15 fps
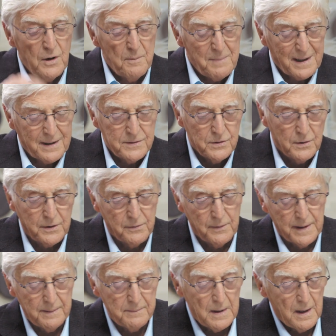Going back in your
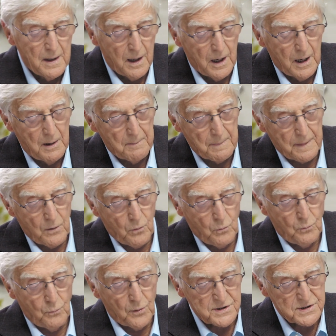career, um,
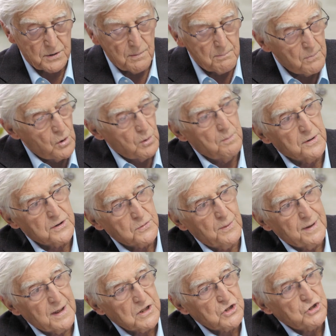was there a moment
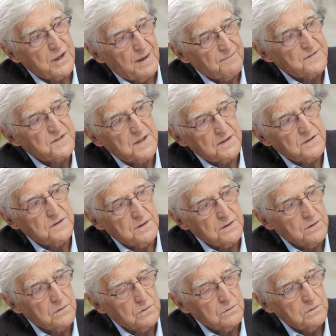when a chef said to
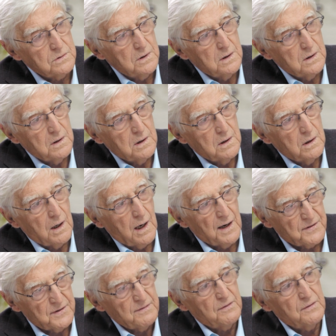you,
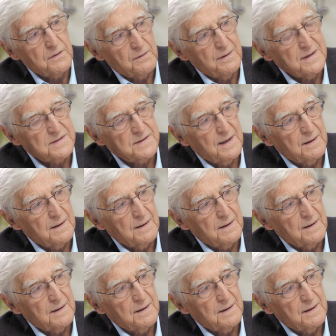I think you've got a great